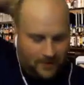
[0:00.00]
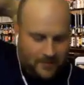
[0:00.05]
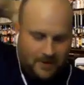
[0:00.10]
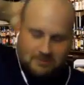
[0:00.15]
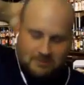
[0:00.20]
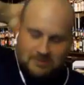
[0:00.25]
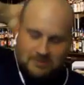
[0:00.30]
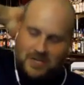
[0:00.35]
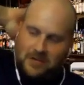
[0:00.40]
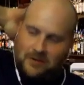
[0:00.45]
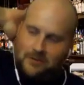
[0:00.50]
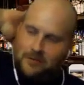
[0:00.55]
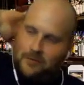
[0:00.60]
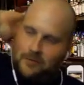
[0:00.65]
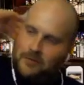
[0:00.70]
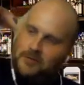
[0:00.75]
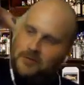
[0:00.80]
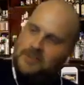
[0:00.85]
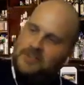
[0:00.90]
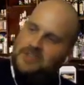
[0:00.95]
But it was like
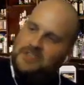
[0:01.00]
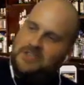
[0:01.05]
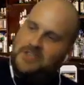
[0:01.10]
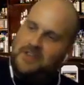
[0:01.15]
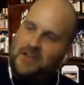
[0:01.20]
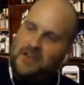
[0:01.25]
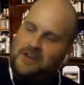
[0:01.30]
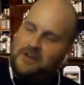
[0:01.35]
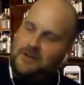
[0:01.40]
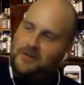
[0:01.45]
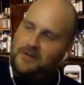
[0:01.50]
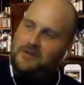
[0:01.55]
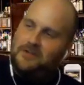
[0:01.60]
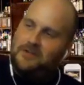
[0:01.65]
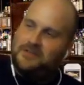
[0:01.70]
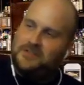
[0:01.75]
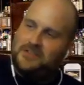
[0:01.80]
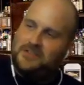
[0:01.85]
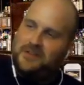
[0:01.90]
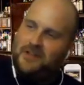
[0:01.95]
cool to see like
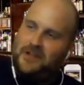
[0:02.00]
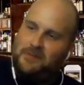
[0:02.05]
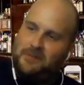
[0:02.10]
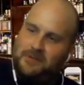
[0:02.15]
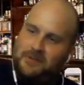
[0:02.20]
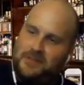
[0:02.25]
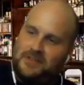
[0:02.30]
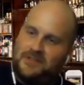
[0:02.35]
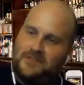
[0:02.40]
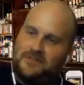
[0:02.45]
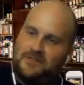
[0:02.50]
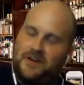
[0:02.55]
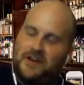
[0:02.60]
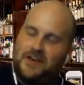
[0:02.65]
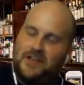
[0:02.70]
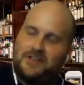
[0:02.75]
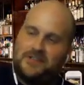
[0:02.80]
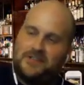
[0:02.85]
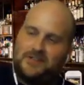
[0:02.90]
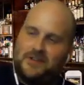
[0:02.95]
current celebrities fight
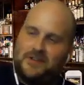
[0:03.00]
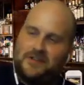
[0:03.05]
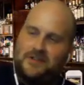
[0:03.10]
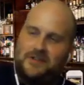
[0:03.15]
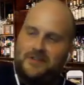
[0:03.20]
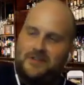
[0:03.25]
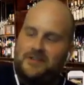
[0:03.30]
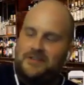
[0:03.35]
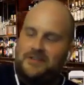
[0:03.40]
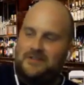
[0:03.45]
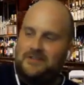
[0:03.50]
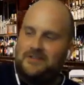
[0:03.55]
each other, and